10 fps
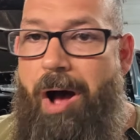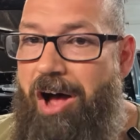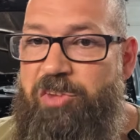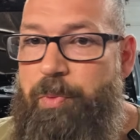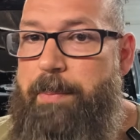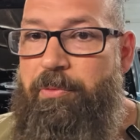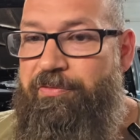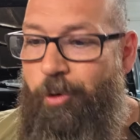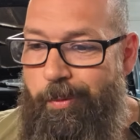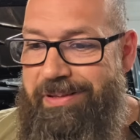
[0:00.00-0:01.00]
Osprey
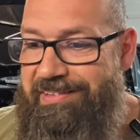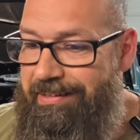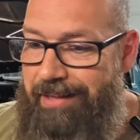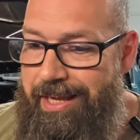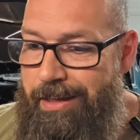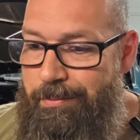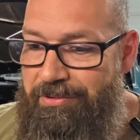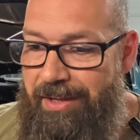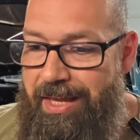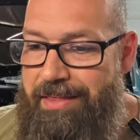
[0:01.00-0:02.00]
Performance claims